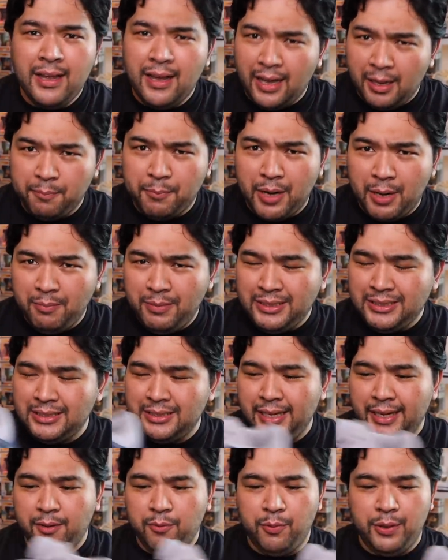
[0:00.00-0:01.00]
I'll probably
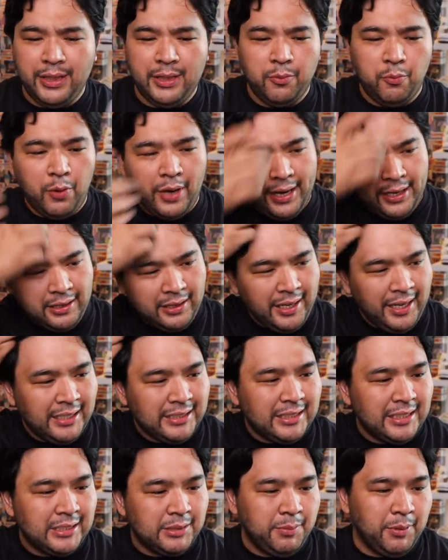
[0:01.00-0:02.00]
stick with the white
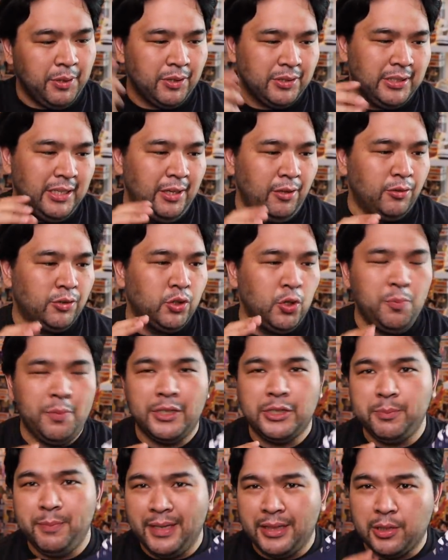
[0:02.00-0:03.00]
laces because they look so
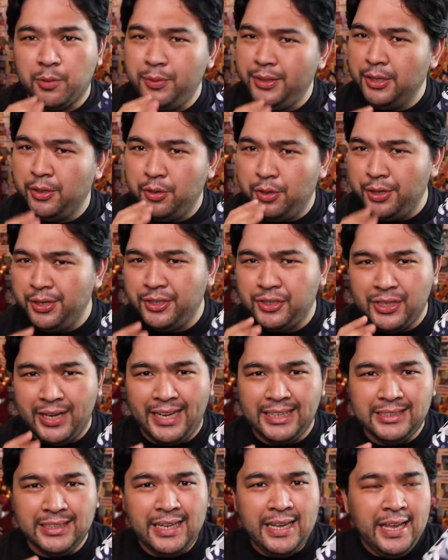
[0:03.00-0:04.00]
much better with the
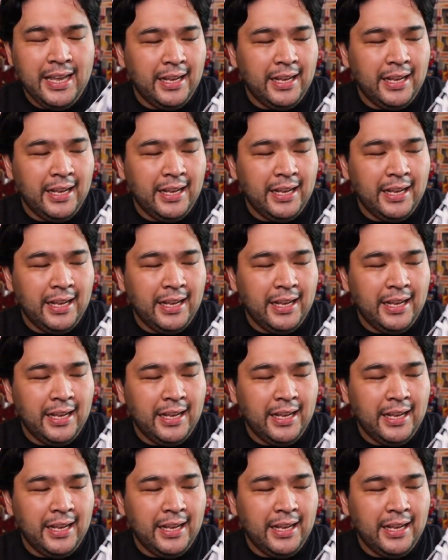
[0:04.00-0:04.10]
contrast.